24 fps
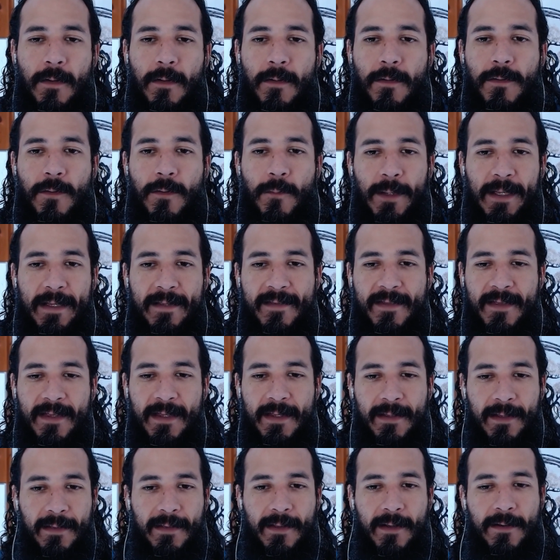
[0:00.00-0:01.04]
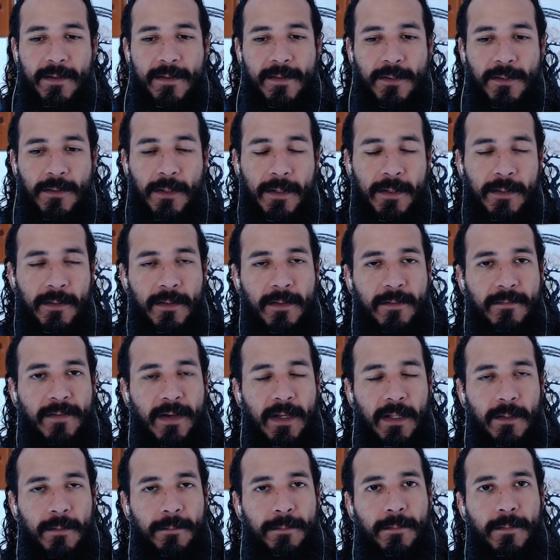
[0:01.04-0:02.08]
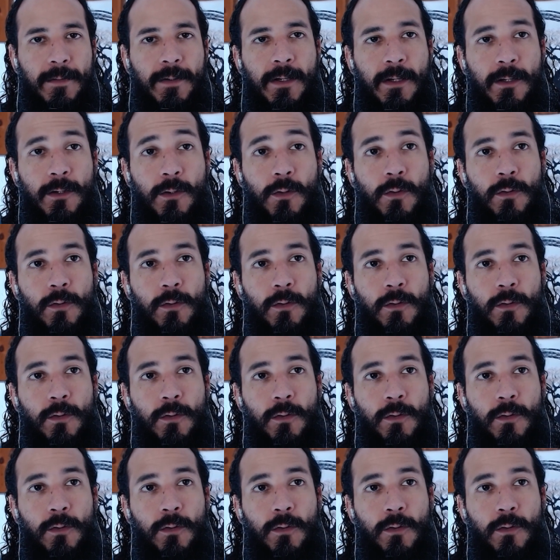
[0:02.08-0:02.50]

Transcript: So we can see that they're starting to develop not